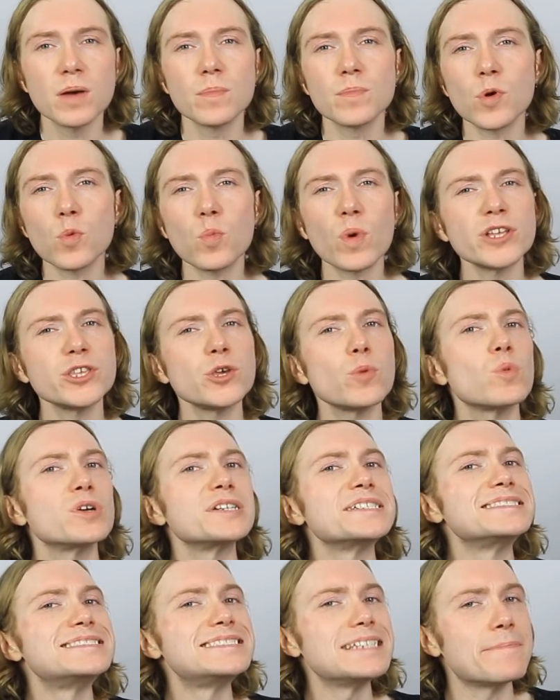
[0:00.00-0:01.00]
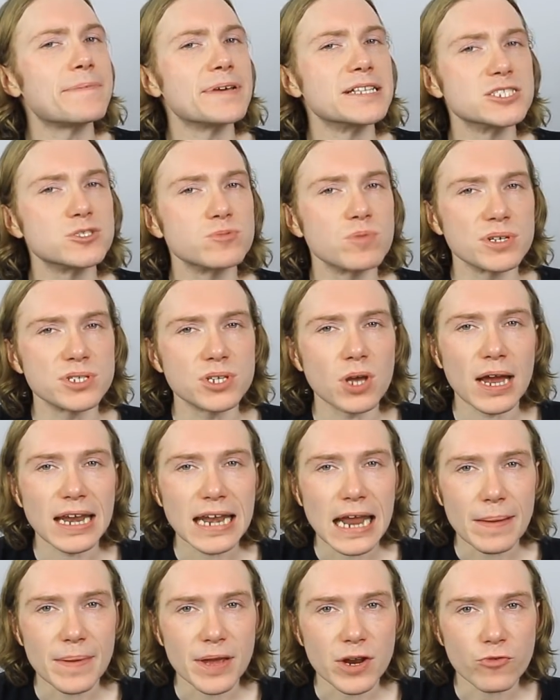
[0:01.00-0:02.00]
but when you want to dip into a
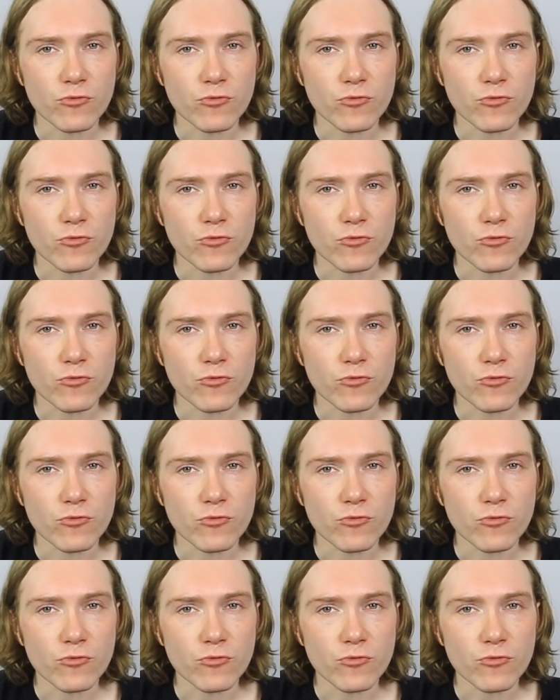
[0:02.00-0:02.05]
dynamic